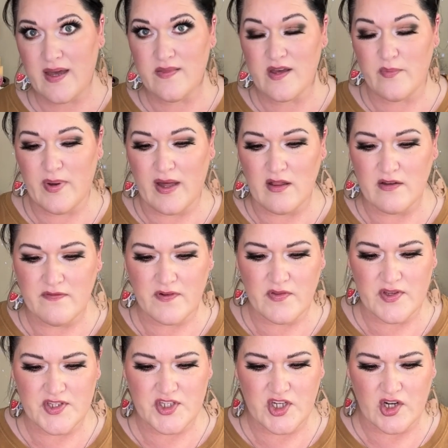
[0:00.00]
That palette for
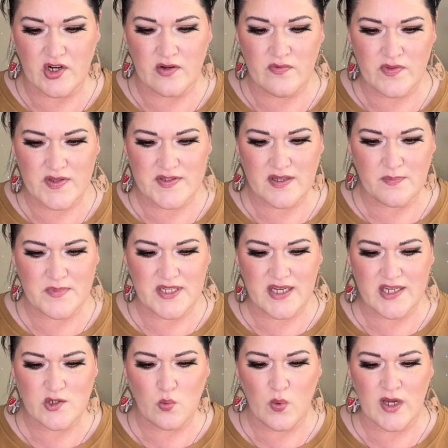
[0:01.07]
this year. This
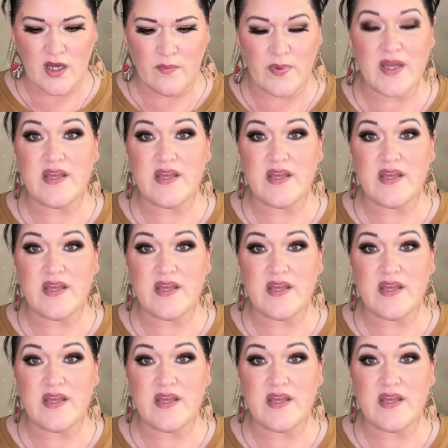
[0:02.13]
update went up,